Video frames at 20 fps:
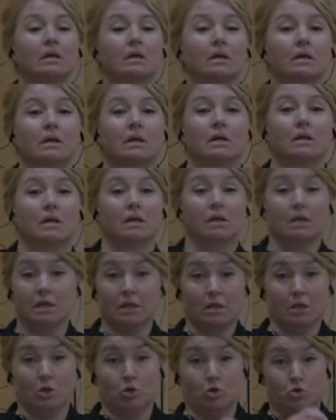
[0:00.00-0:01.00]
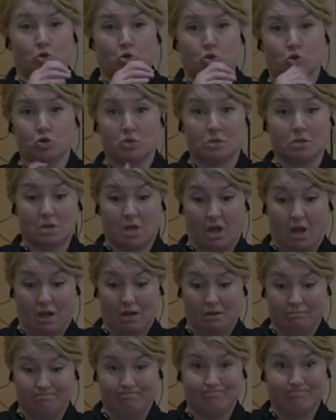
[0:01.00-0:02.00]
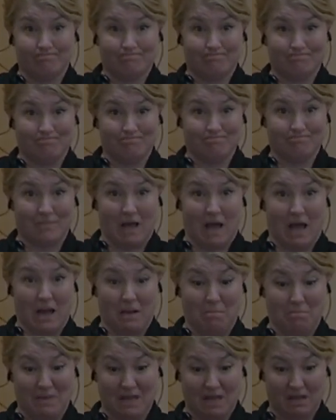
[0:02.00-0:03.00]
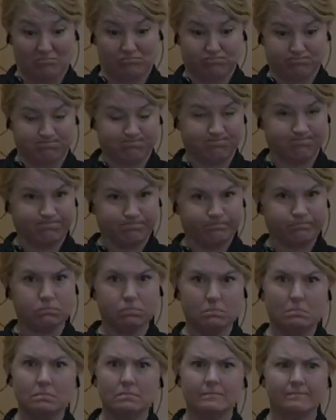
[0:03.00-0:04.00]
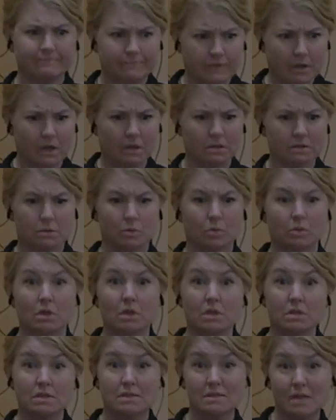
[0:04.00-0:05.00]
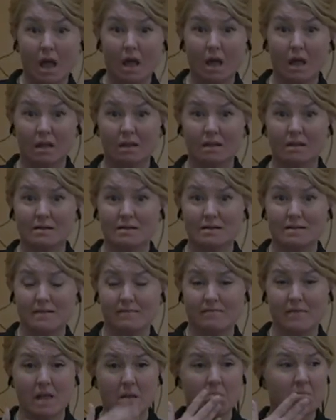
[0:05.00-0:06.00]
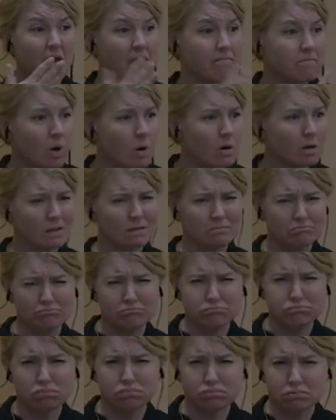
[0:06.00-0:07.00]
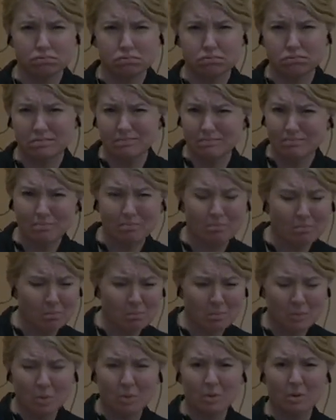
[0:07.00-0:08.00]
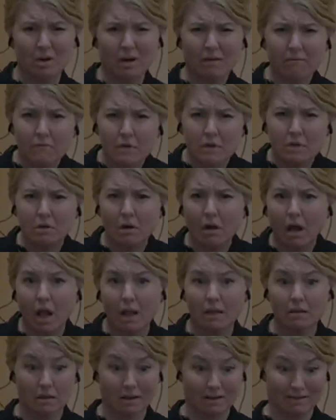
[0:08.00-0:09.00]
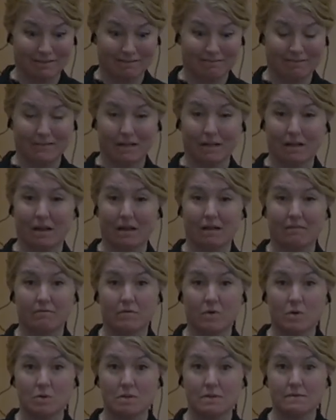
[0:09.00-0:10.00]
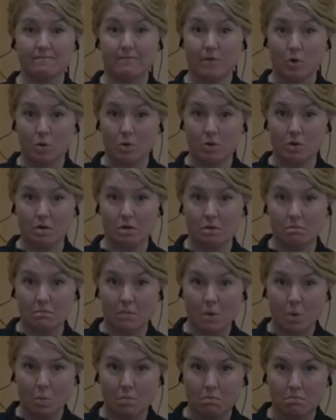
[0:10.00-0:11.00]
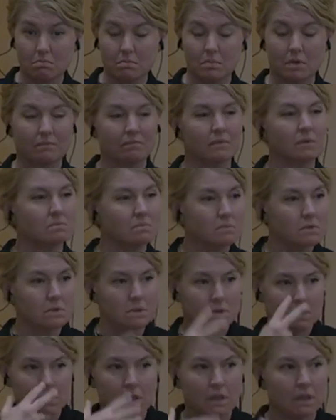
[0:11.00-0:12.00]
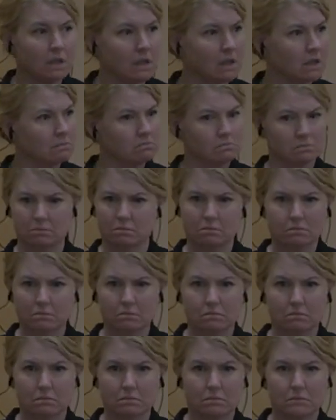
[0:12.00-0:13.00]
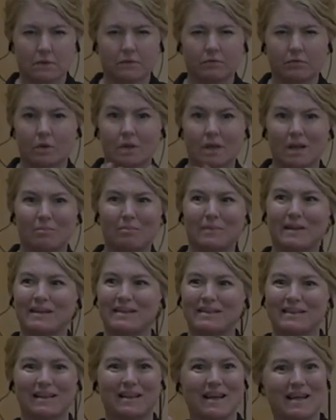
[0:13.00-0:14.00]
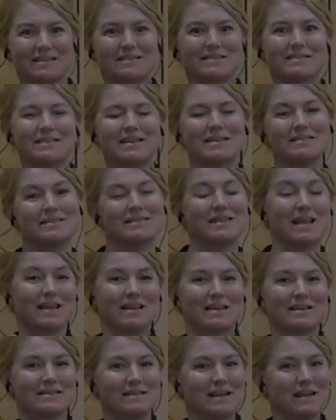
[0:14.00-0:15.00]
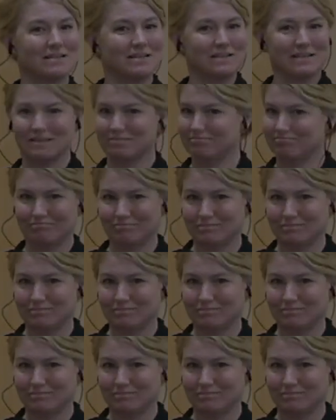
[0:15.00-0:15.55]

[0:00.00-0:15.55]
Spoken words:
killing of civilians, phosphorus bombs. We have to make sure that it wouldn't become a winning strategy. All of these war crimes have to be punished. For those who gave the orders, for